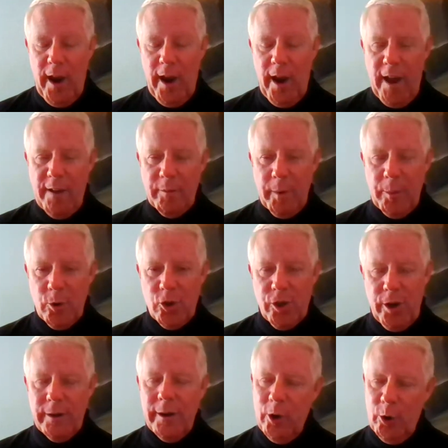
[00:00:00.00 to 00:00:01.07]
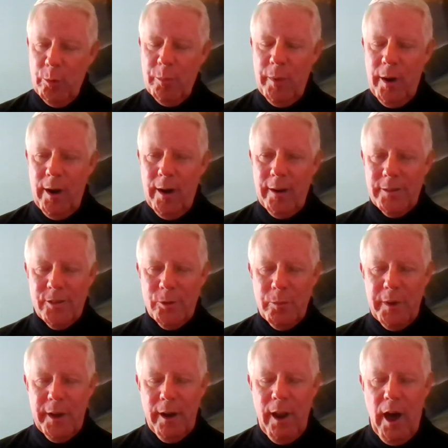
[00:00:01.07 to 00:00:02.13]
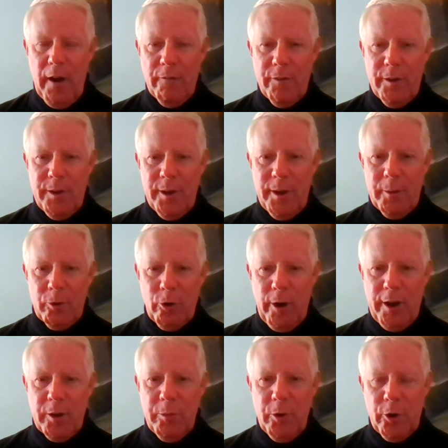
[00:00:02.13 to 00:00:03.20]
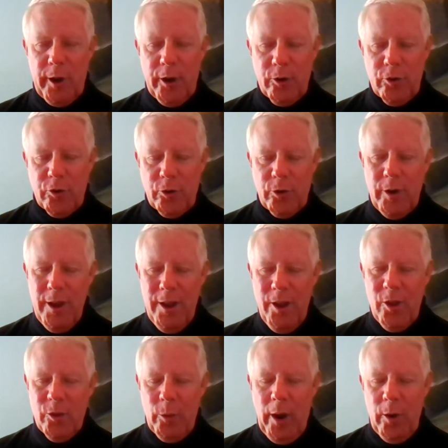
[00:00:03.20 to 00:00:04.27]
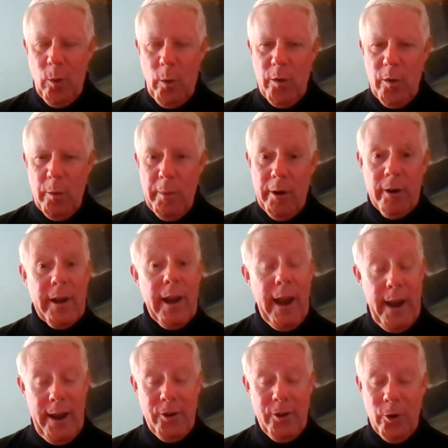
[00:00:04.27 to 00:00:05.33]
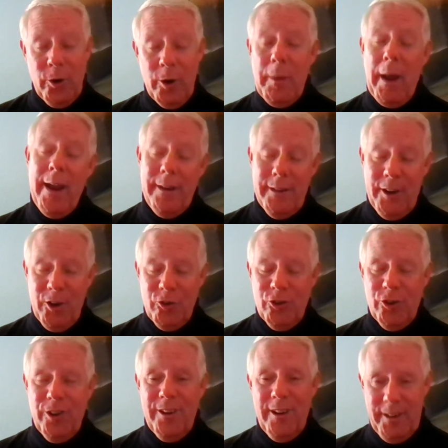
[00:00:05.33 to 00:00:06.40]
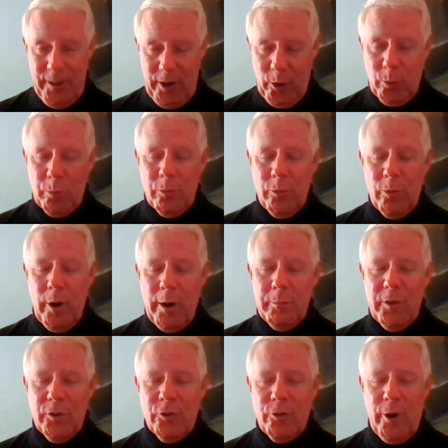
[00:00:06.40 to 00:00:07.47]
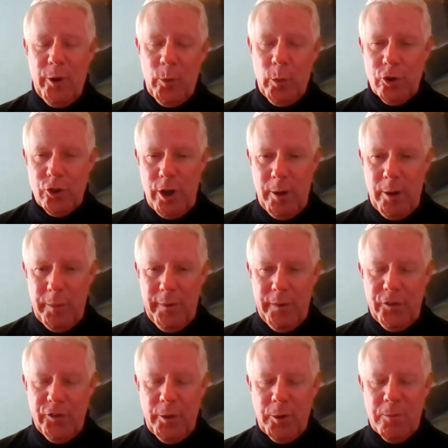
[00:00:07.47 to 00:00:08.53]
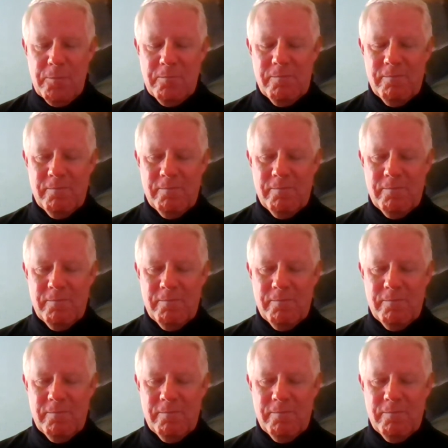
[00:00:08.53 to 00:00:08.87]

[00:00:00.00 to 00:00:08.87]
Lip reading: having me. I appreciate it, and I hope to meet a lot of the great communicators throughout North America and Europe and Asia in our business writing workshop this summer.